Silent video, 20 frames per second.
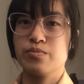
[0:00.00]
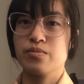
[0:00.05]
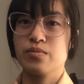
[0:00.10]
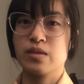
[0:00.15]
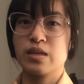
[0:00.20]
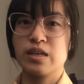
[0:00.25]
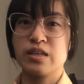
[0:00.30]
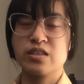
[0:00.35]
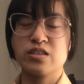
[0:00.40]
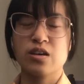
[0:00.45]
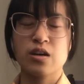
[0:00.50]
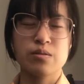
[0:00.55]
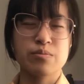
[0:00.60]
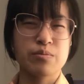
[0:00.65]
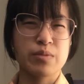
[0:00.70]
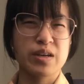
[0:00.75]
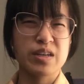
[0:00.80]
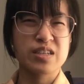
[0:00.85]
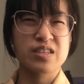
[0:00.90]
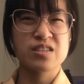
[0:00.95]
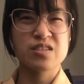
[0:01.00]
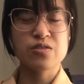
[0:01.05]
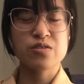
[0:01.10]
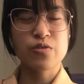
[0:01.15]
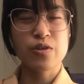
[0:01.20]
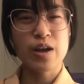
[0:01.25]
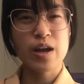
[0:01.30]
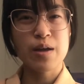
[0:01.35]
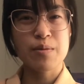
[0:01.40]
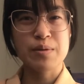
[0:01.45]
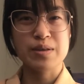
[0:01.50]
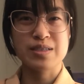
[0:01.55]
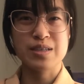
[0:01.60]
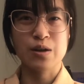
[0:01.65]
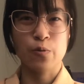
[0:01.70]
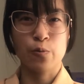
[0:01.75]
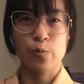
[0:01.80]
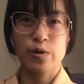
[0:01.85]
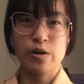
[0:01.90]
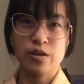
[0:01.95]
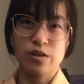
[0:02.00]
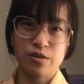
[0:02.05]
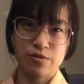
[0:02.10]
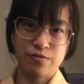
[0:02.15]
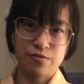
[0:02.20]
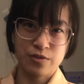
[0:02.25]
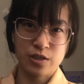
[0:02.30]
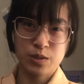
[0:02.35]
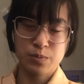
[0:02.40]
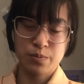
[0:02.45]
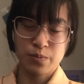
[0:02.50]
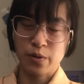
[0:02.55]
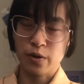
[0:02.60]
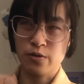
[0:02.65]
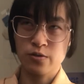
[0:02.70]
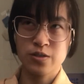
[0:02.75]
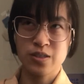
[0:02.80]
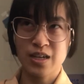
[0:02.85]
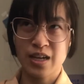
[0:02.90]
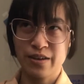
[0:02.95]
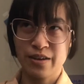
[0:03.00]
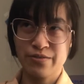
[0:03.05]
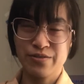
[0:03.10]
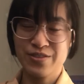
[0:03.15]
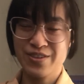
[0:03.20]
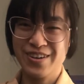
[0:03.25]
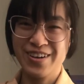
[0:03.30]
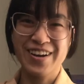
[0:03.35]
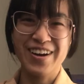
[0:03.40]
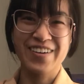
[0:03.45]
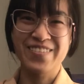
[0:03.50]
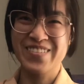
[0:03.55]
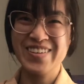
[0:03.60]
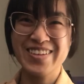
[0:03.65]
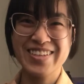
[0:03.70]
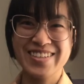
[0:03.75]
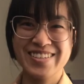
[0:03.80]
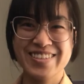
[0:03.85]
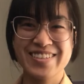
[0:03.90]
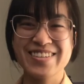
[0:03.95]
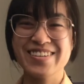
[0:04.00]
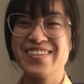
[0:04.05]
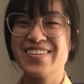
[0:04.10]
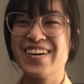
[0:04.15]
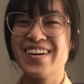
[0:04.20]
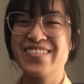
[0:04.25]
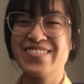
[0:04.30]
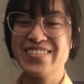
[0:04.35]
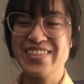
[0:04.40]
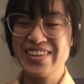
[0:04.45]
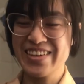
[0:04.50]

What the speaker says: It's on my Instagram. It's like one of the first posts ever on my Instagram.